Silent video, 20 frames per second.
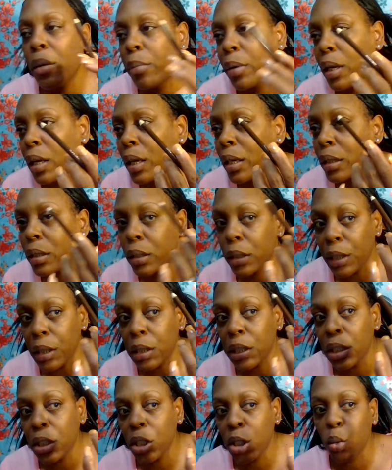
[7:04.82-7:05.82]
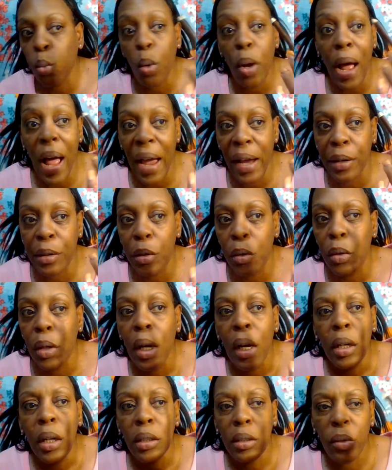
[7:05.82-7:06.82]
but this is just what I do
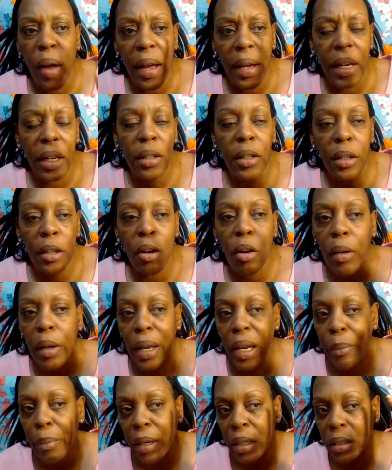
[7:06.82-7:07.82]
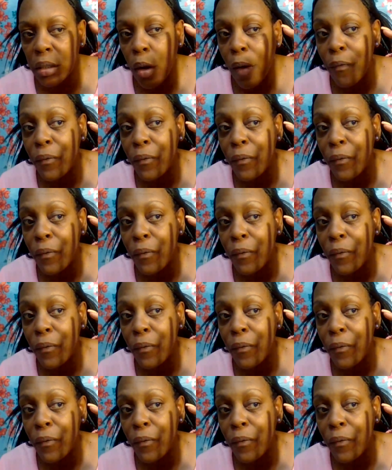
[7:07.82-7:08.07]
so I can, you know, keep myself